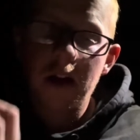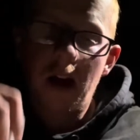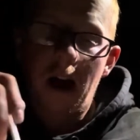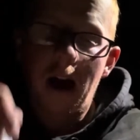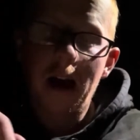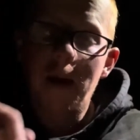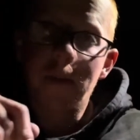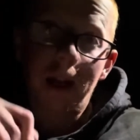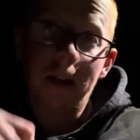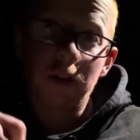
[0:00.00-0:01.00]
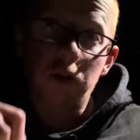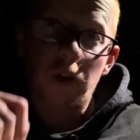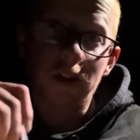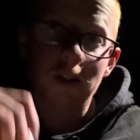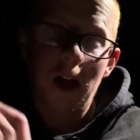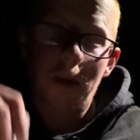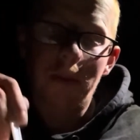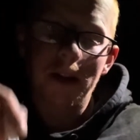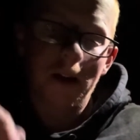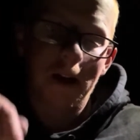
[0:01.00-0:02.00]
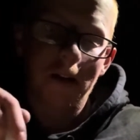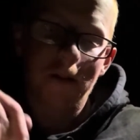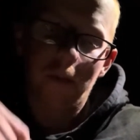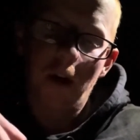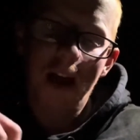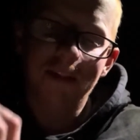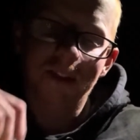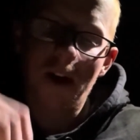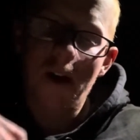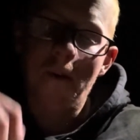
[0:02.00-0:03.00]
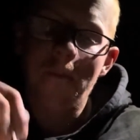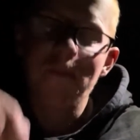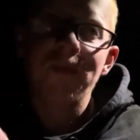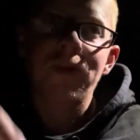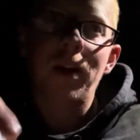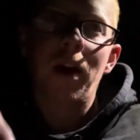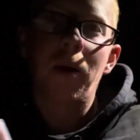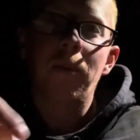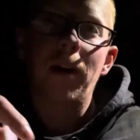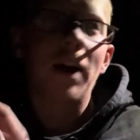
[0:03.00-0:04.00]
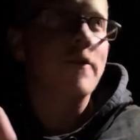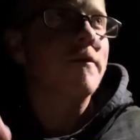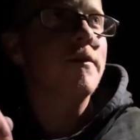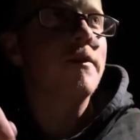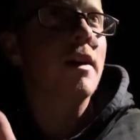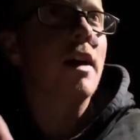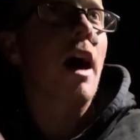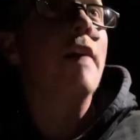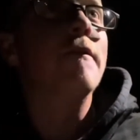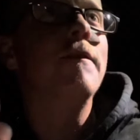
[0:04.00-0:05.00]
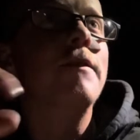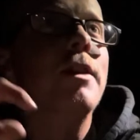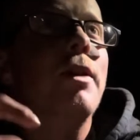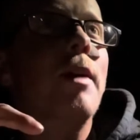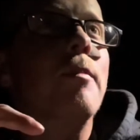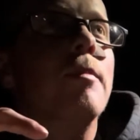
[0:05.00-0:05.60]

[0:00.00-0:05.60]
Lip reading: I am at a truck stop in Nebraska. I filled up